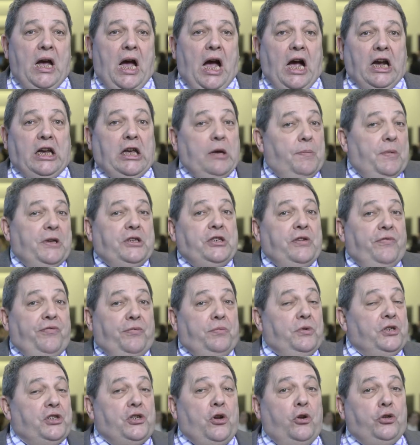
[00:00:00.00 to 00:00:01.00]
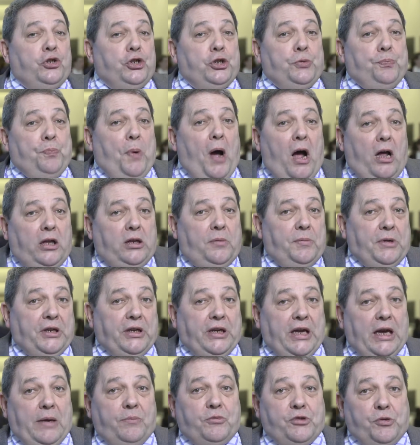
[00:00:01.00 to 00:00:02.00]
a committee from the Scottish
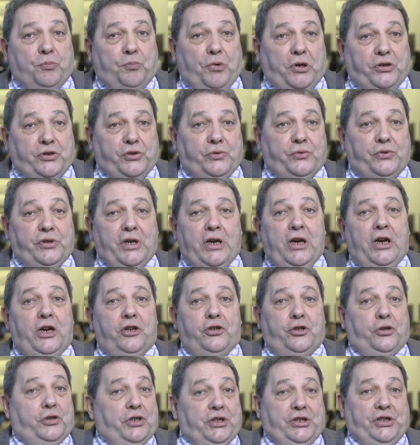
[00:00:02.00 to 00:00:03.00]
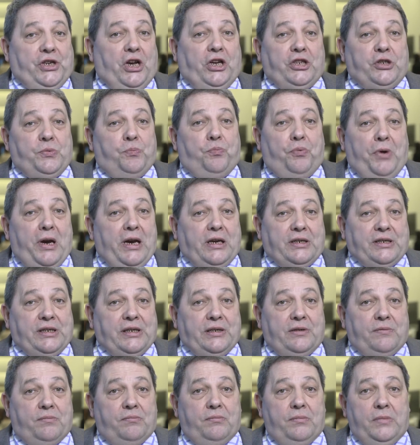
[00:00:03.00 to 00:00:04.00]
Parliament came to Brussels to discuss Brexit.